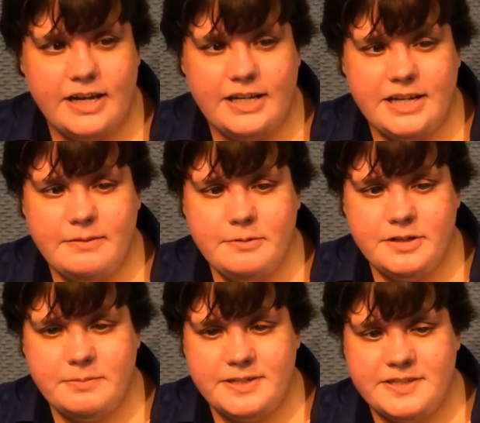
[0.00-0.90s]
And now I'm
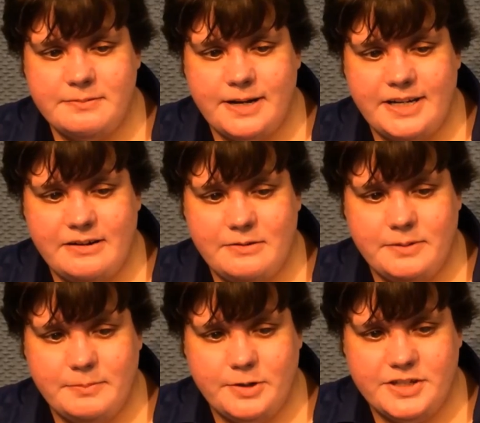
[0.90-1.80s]
going to press the right arrow
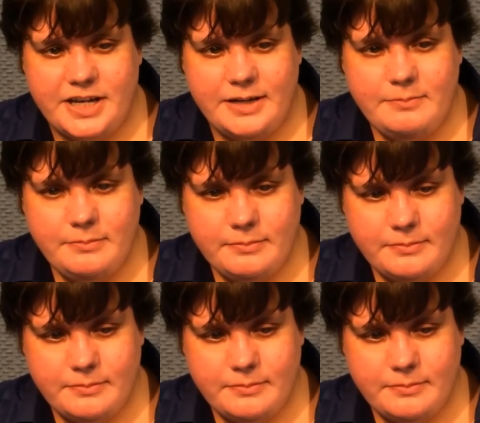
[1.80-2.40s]
one more time.